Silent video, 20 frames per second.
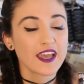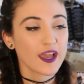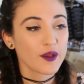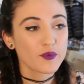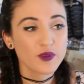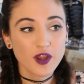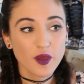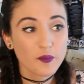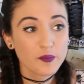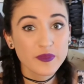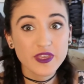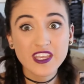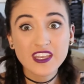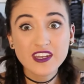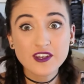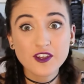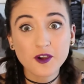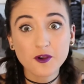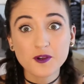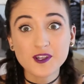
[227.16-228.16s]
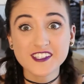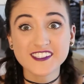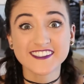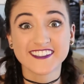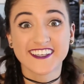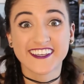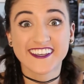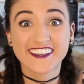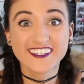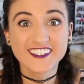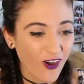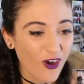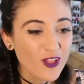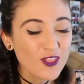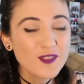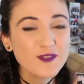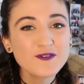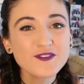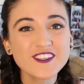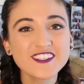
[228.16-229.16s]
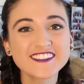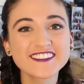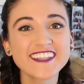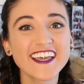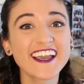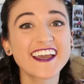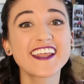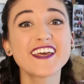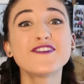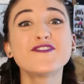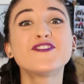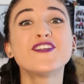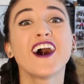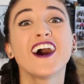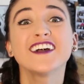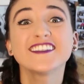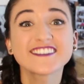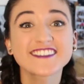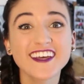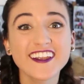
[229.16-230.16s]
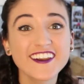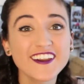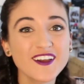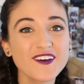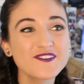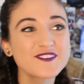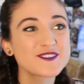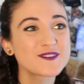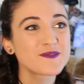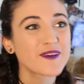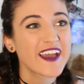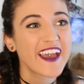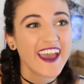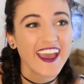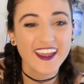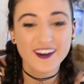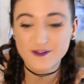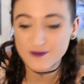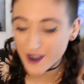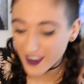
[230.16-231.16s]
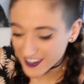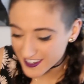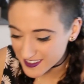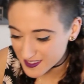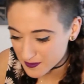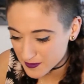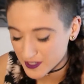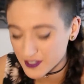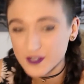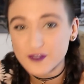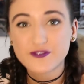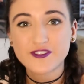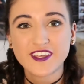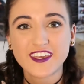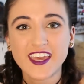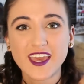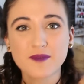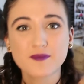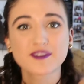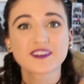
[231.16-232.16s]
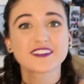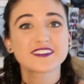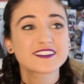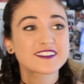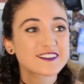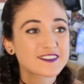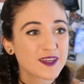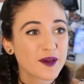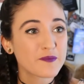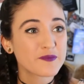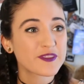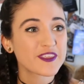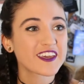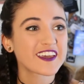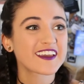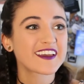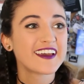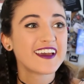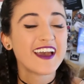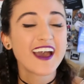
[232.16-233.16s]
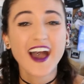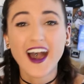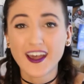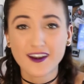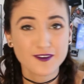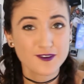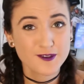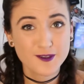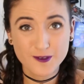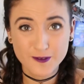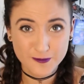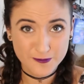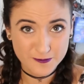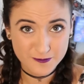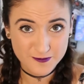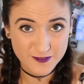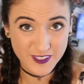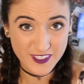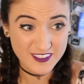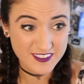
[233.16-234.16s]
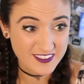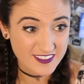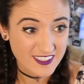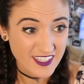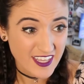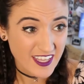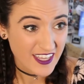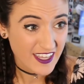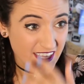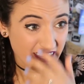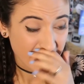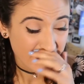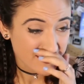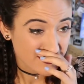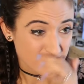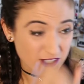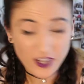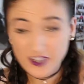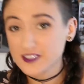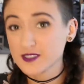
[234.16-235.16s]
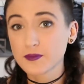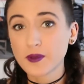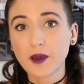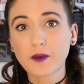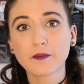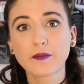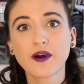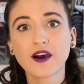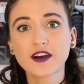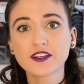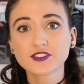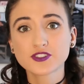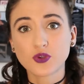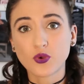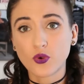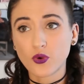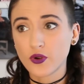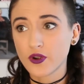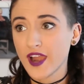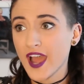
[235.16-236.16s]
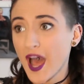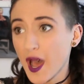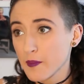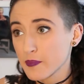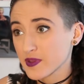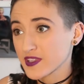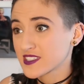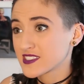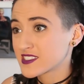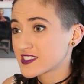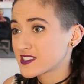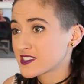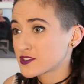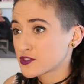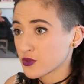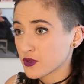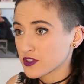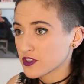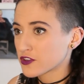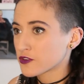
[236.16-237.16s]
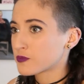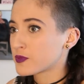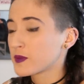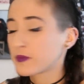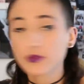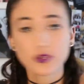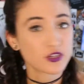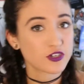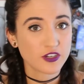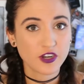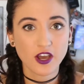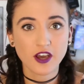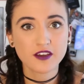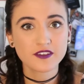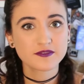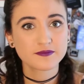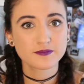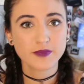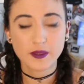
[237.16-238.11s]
And without me noticing, all of these negative thoughts start coming to my head right in the middle of the game. And this is something, I don't know if is talked about much or happens to a lot of people or not.